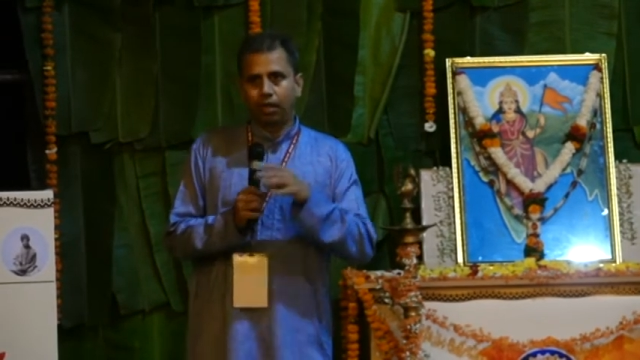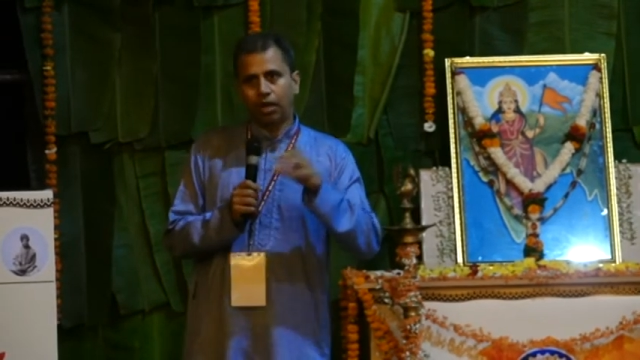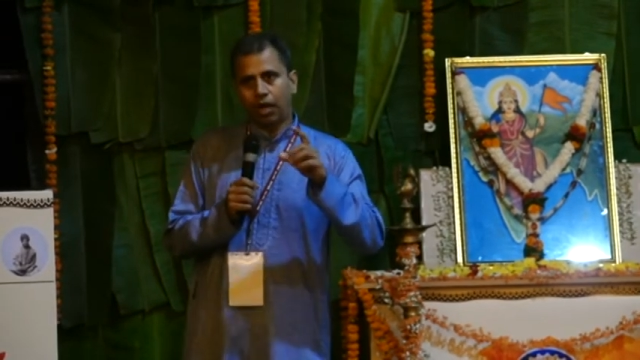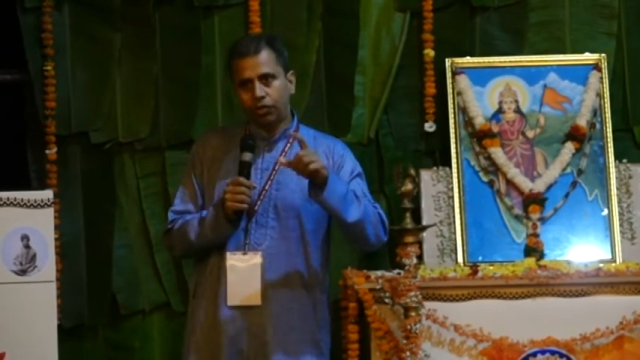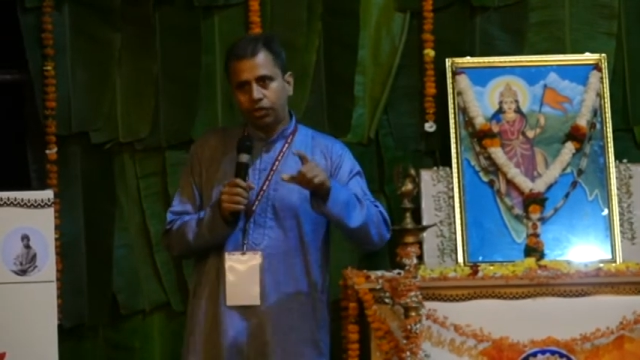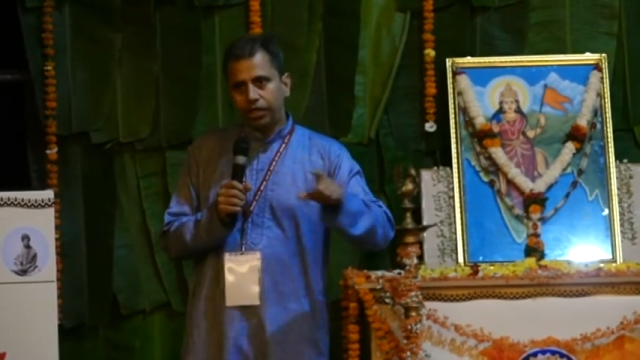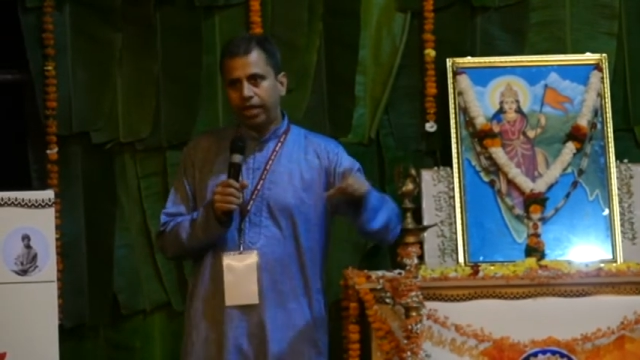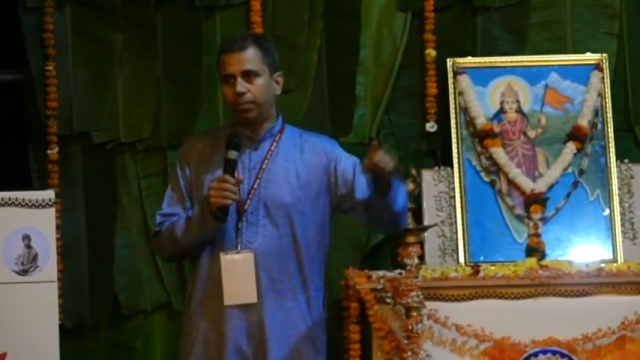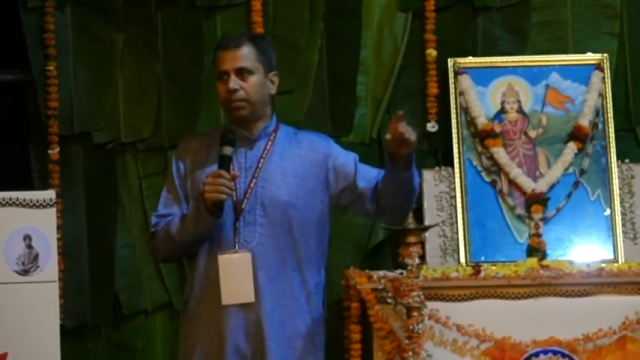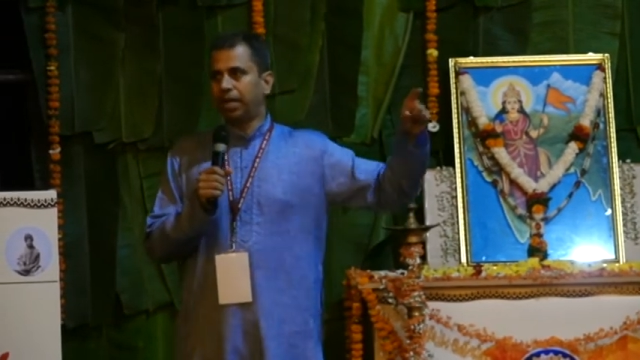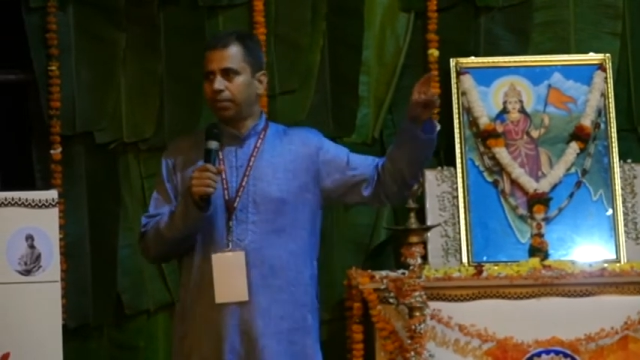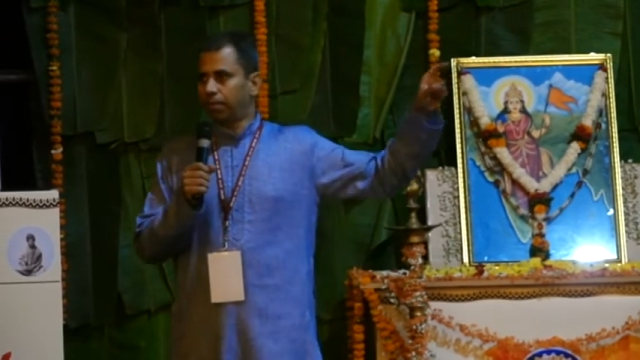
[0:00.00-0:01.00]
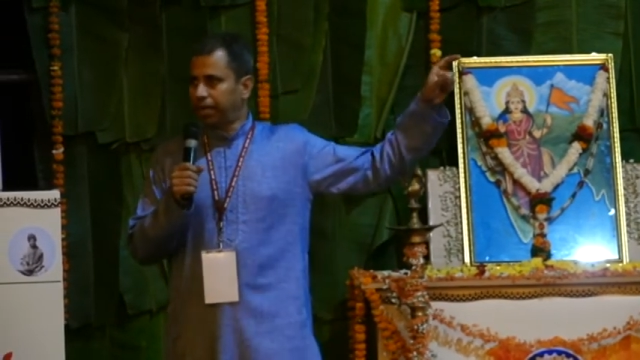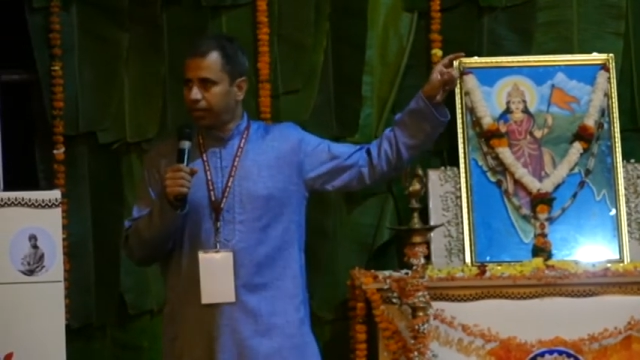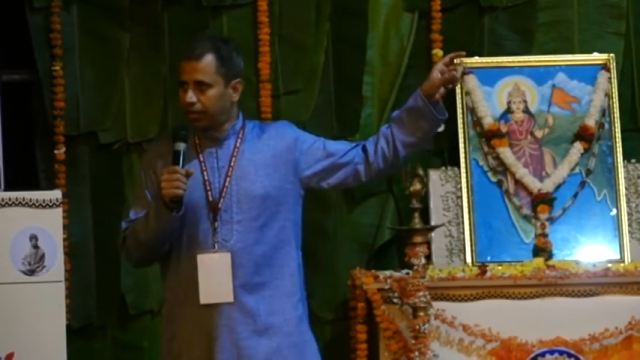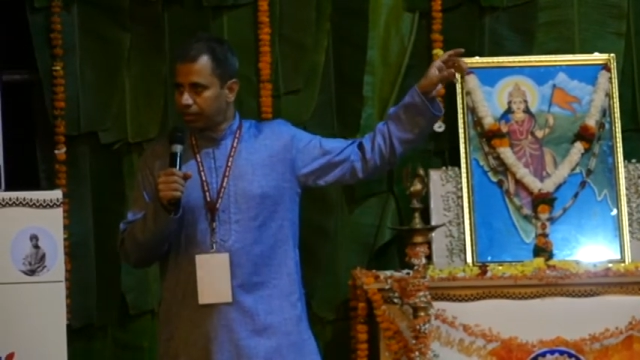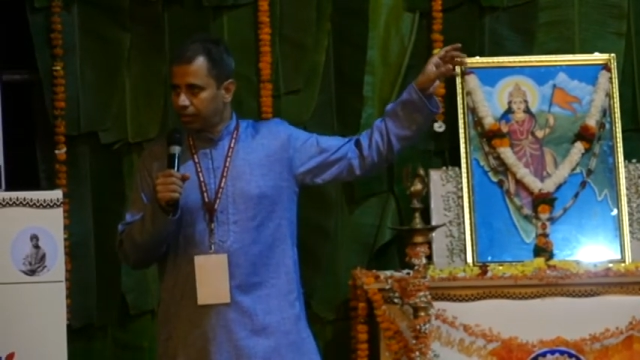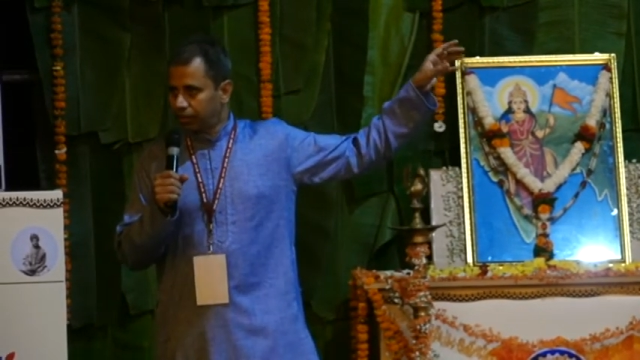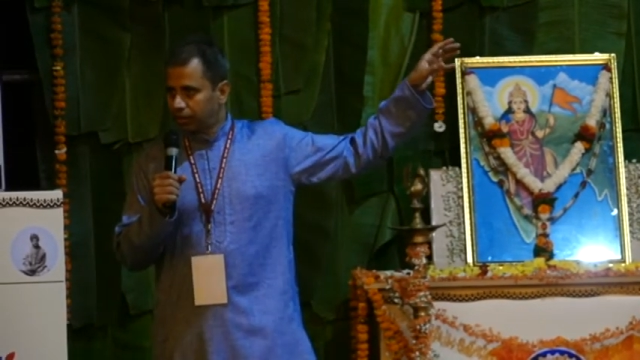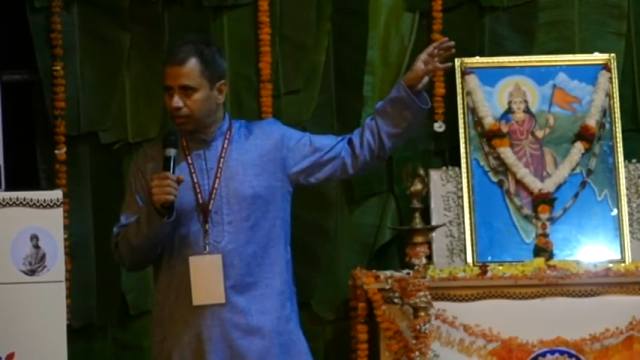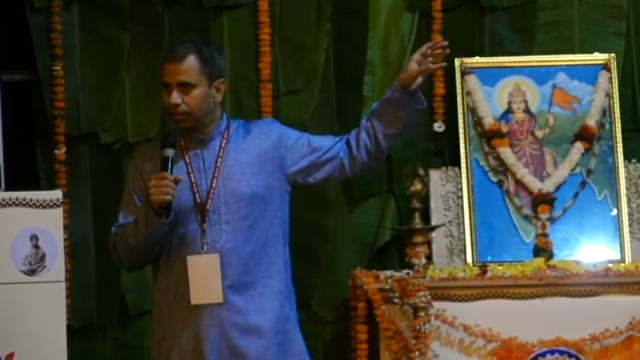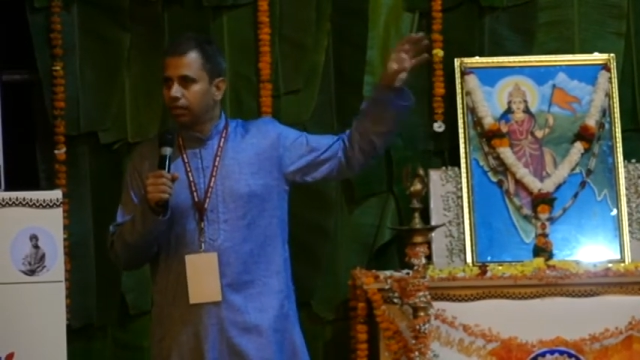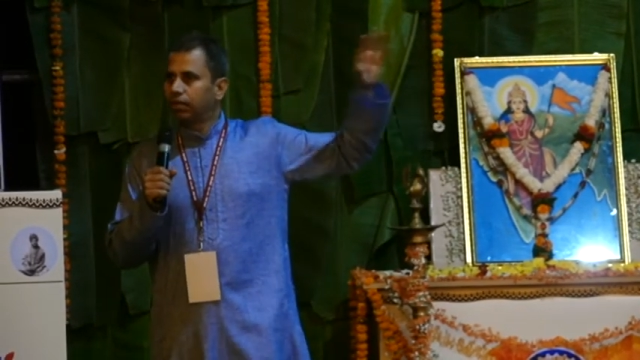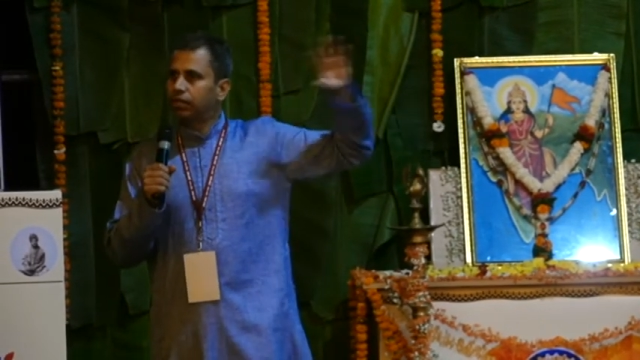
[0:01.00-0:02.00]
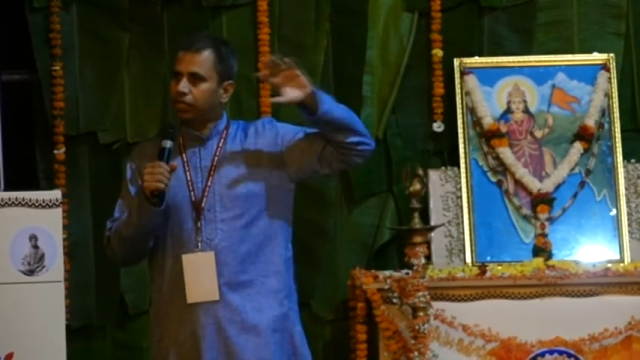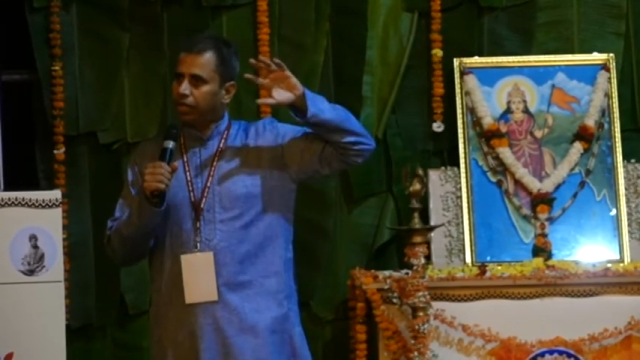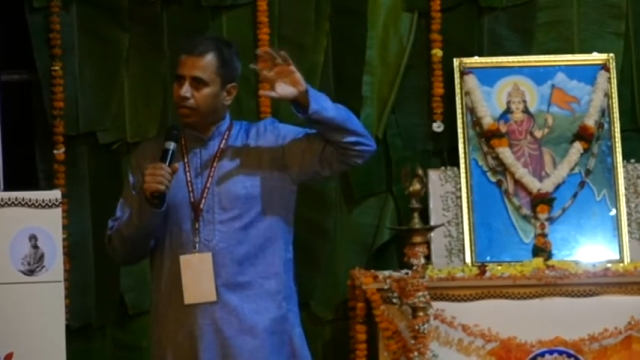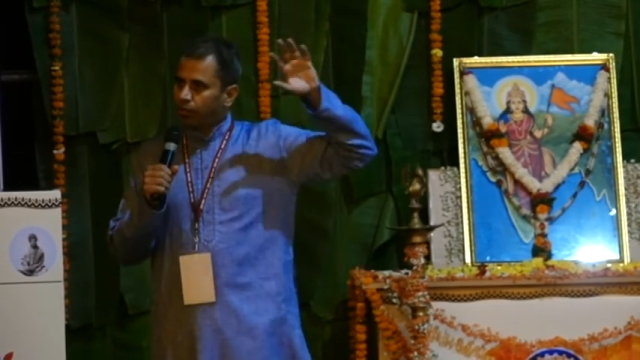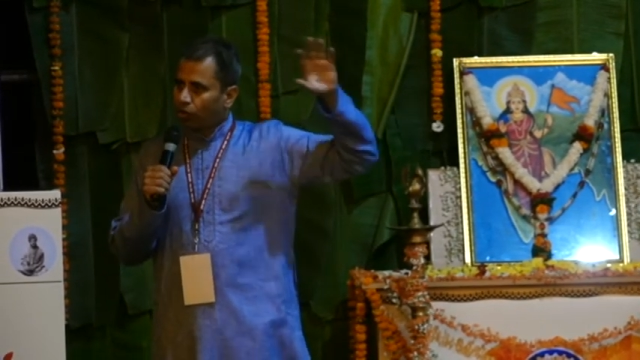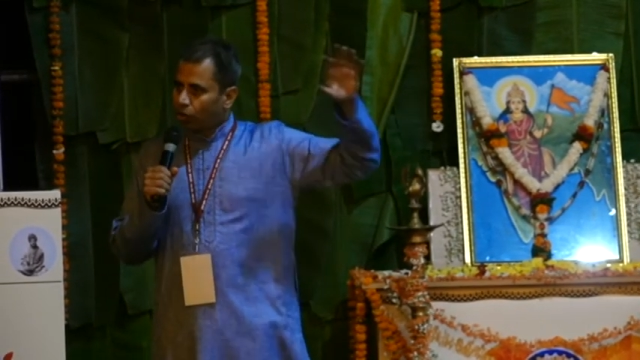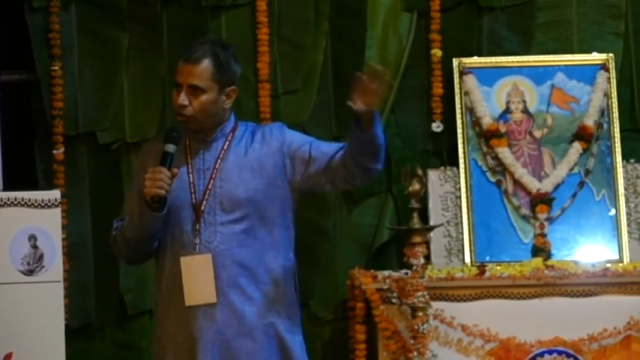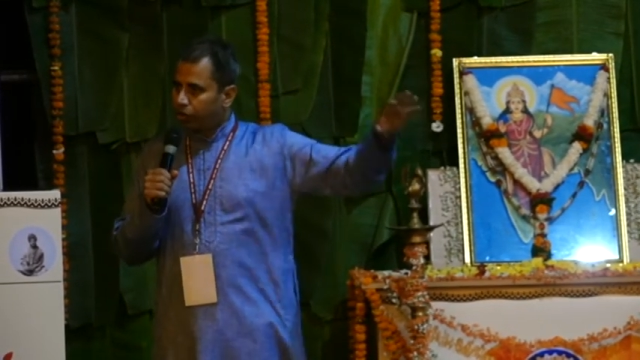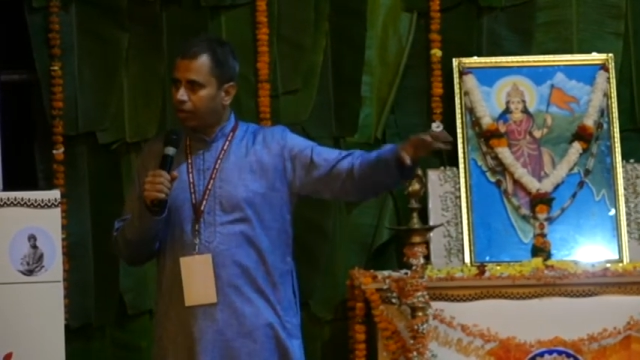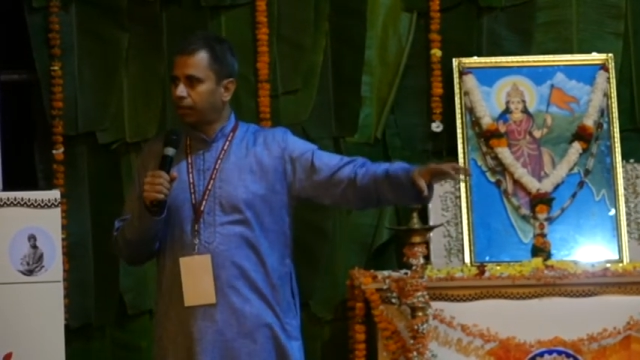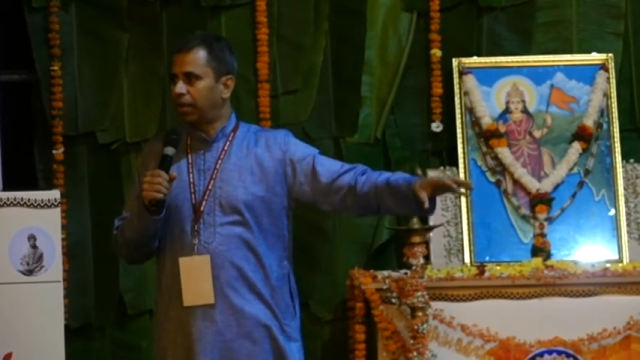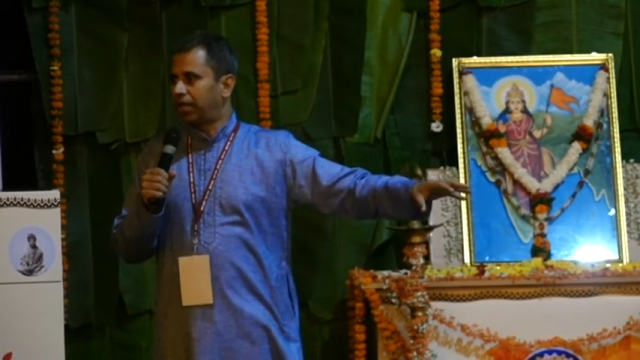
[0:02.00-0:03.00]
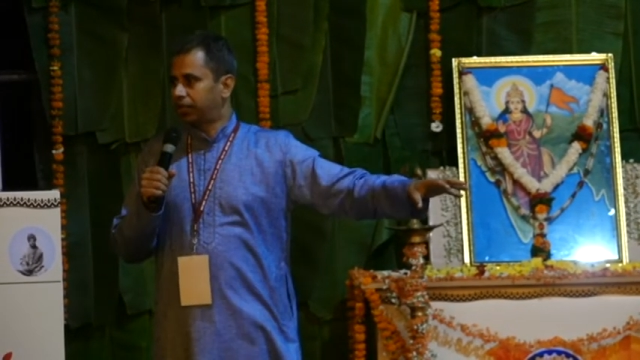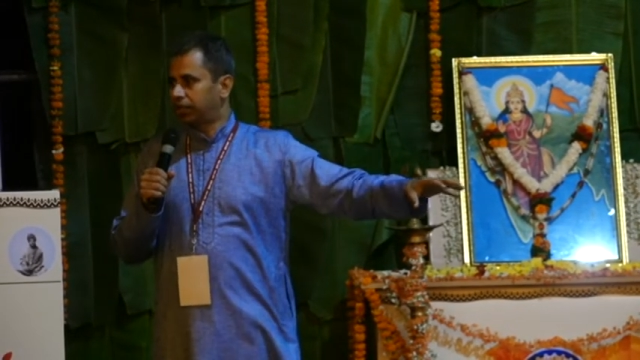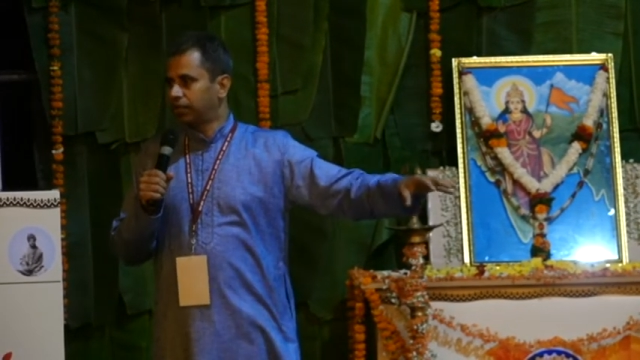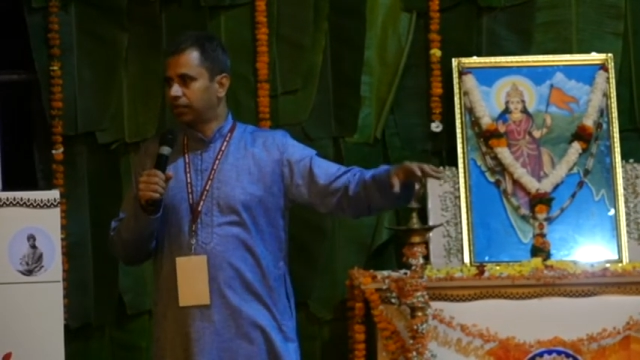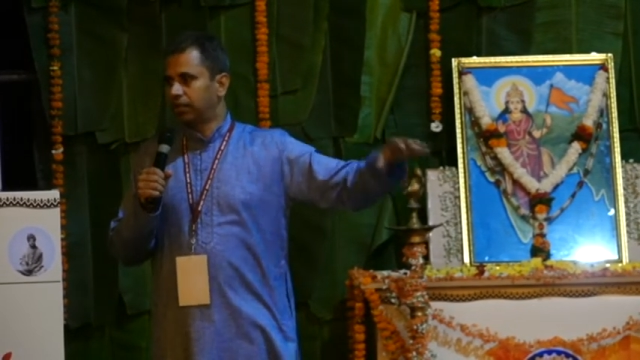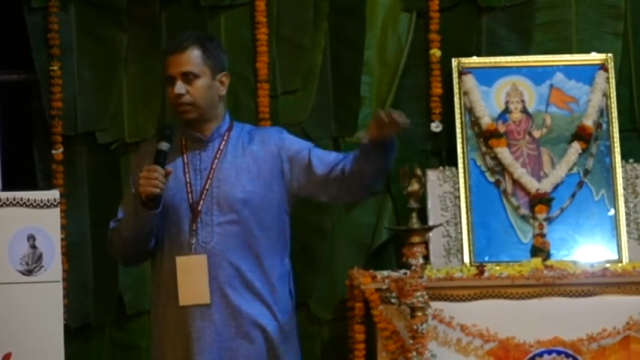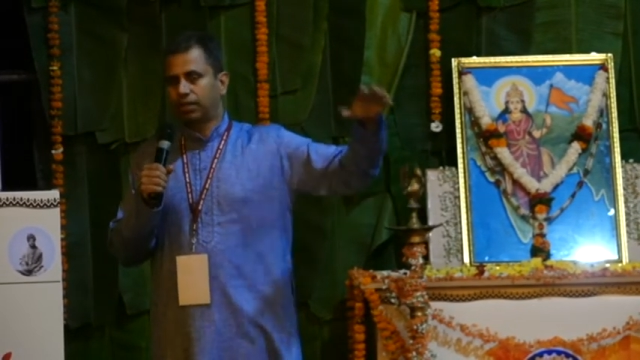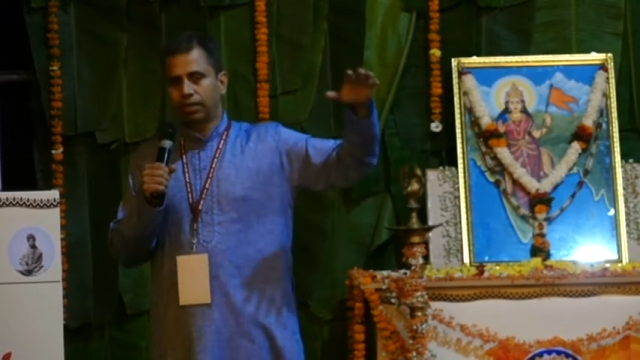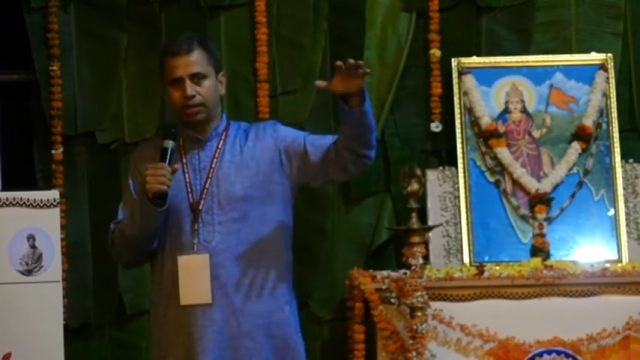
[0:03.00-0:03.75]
Now, same template, same colonial masters,